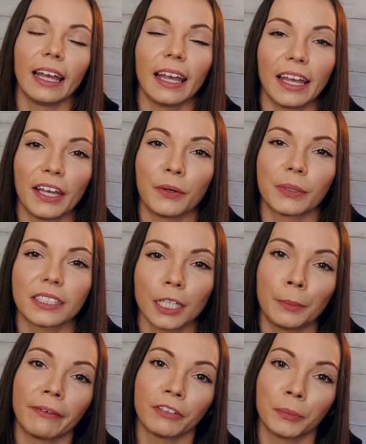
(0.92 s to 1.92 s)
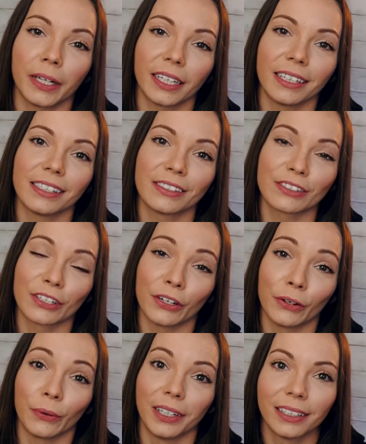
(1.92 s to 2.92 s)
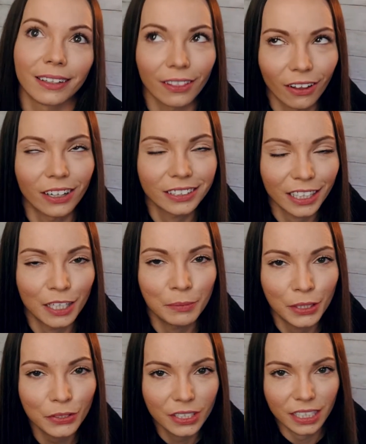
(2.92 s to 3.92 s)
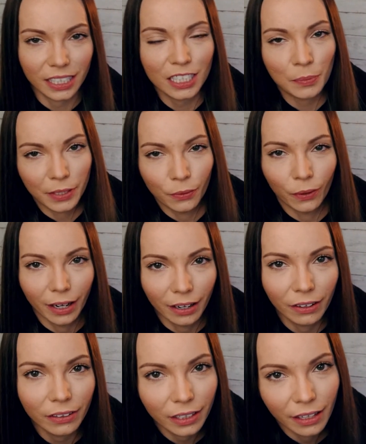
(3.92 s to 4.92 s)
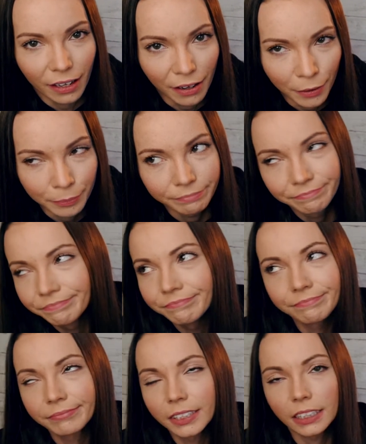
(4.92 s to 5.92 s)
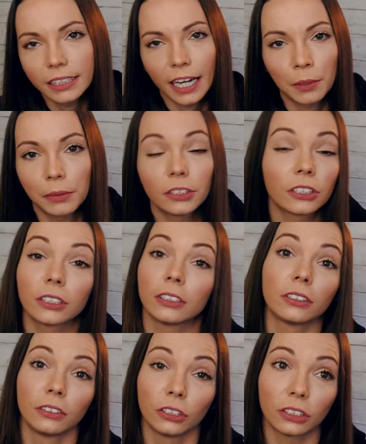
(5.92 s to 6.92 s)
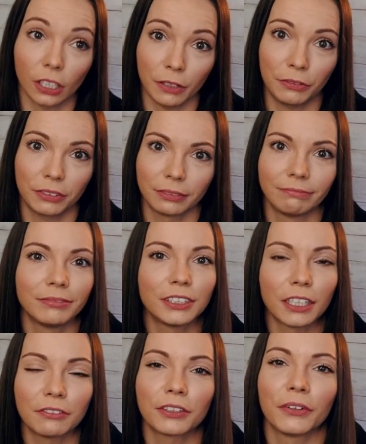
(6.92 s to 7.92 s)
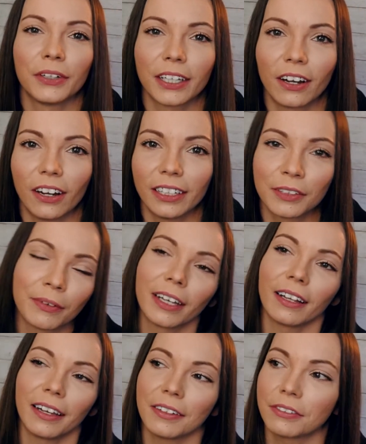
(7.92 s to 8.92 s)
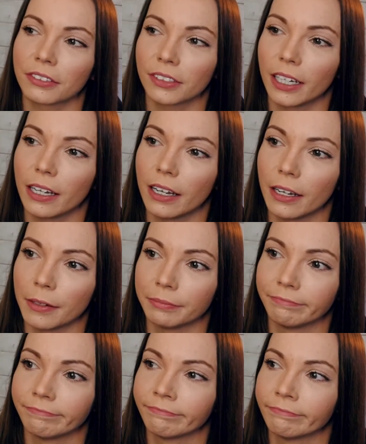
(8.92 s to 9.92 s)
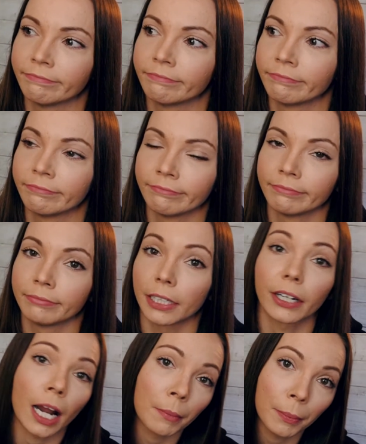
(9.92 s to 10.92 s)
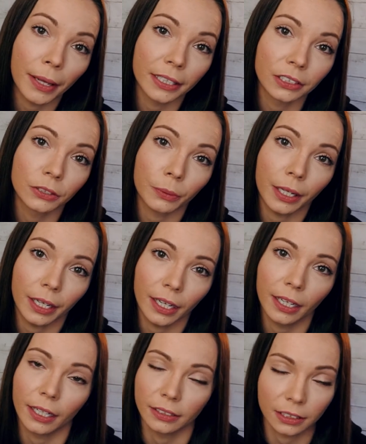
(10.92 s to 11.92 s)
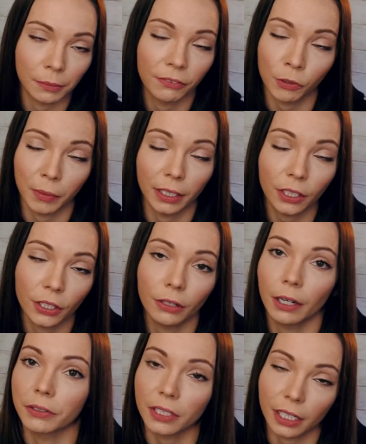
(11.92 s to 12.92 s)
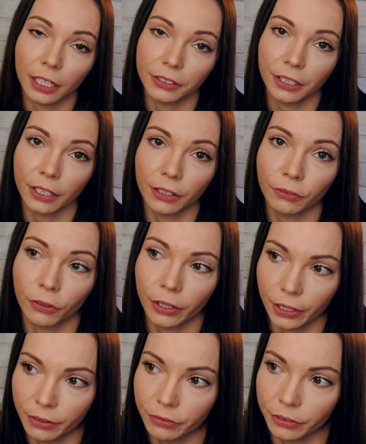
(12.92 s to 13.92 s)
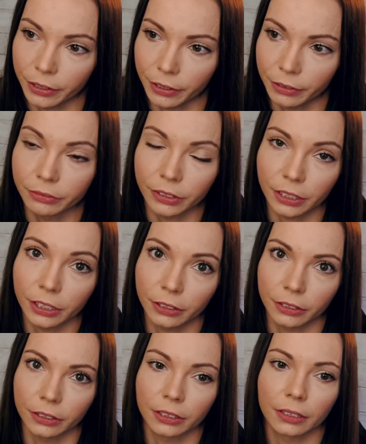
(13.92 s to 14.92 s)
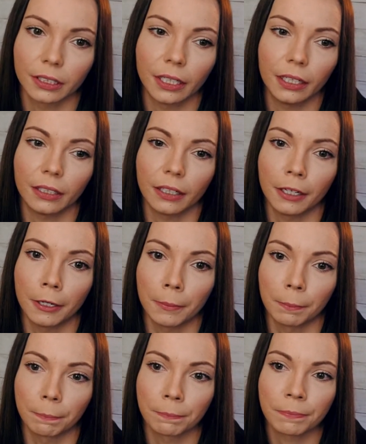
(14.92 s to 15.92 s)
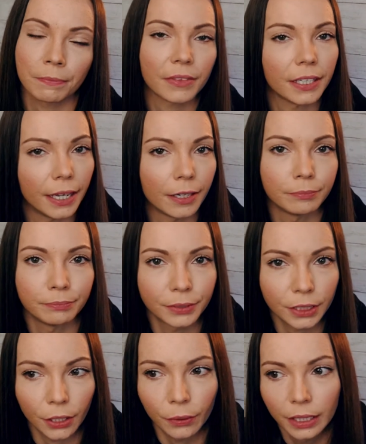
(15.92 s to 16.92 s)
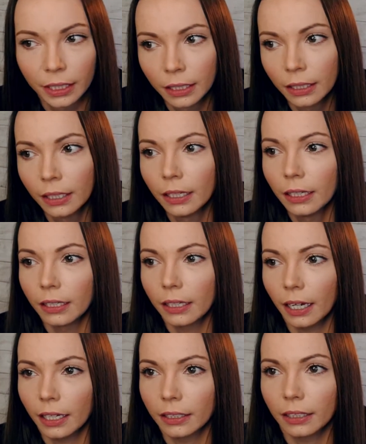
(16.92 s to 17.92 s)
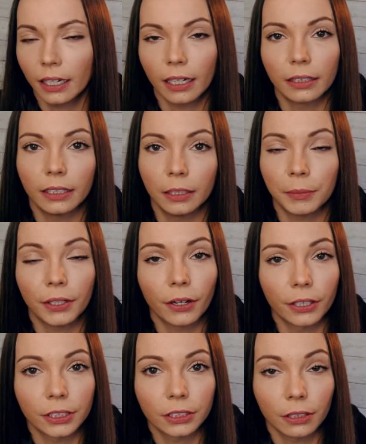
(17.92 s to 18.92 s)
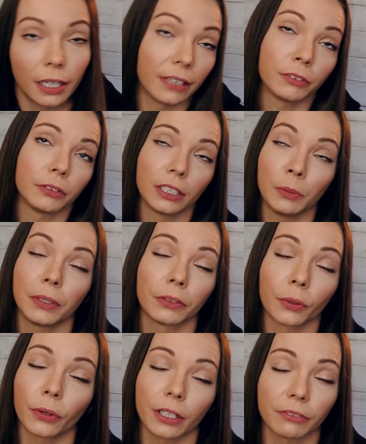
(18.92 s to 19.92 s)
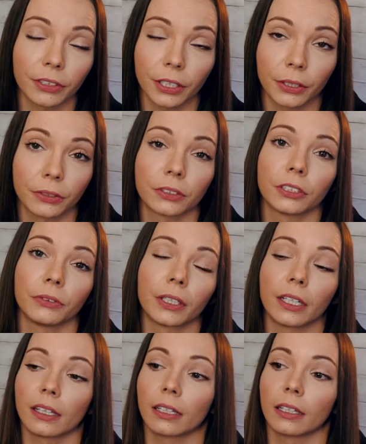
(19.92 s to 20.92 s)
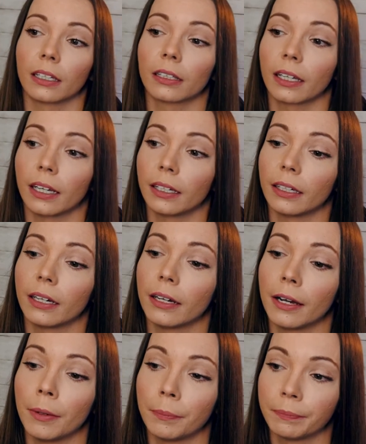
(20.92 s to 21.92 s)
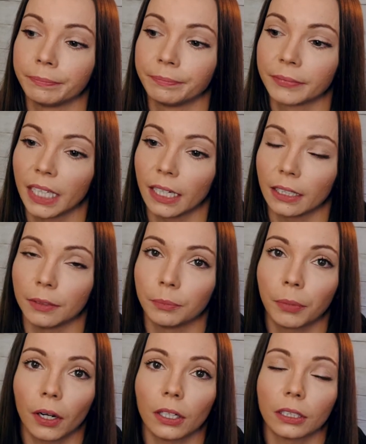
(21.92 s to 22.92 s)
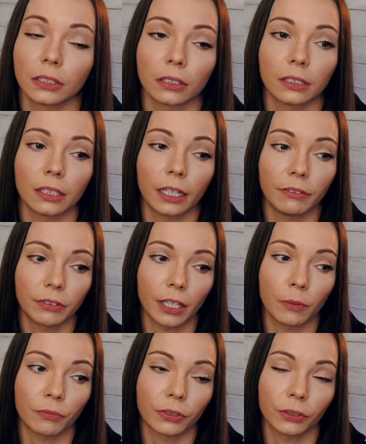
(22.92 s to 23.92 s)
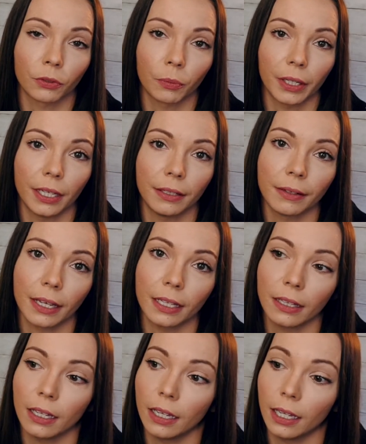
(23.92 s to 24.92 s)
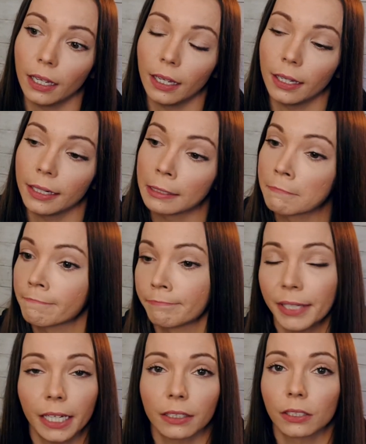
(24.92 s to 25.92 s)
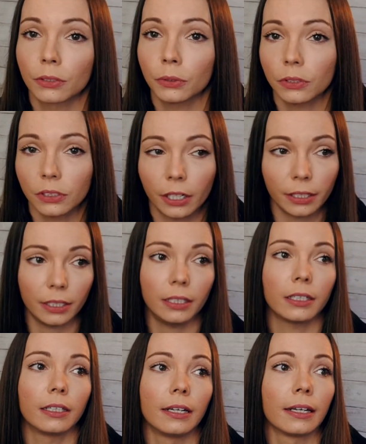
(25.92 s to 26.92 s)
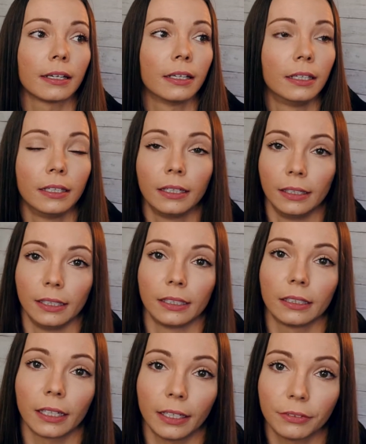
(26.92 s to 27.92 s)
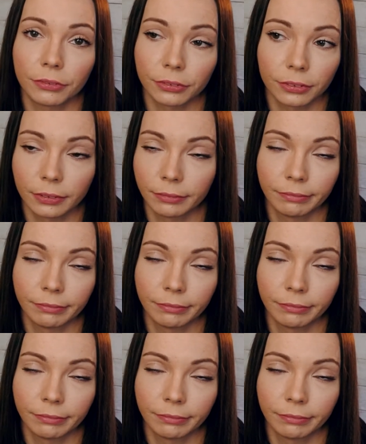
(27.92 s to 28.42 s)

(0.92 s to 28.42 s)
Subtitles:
Hey, what's up, everybody? So, long time no see. It's been a while. Just had a bunch of stuff going on in my life. My grandma passed away, and as some of you may know, I was a caretaker for her for years. And yeah, so that kind of hit me hard. So I haven't really been recording videos or doing anything like that. Had a pause on the knife game for a little bit, and then yeah, school started and life,